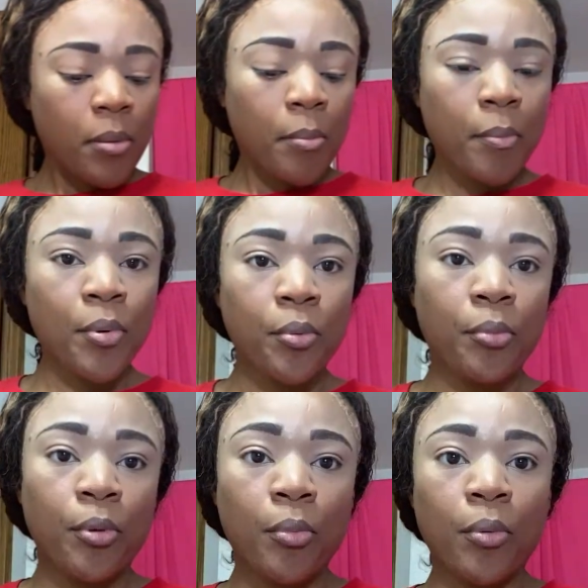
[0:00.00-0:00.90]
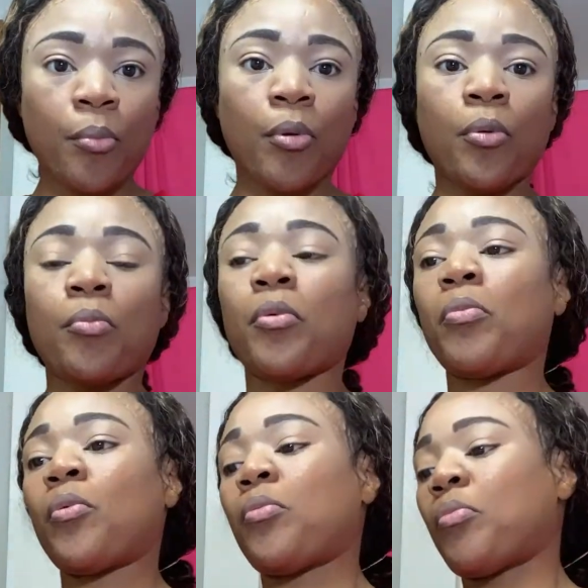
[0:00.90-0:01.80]
Boom, boom, boom, boom, boom,
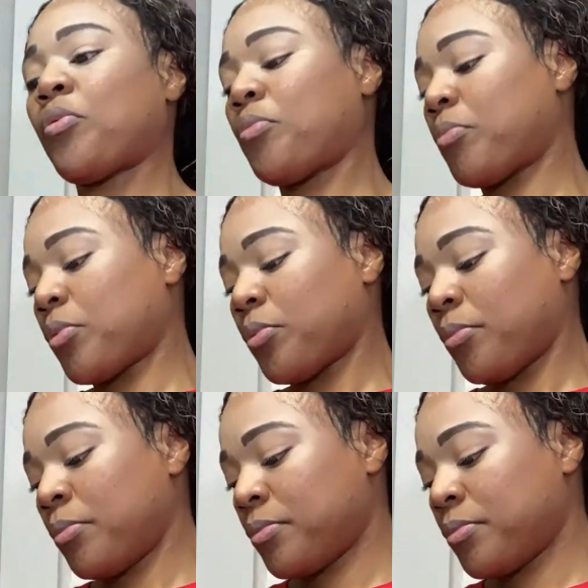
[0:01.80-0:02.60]
boom, boom, boom.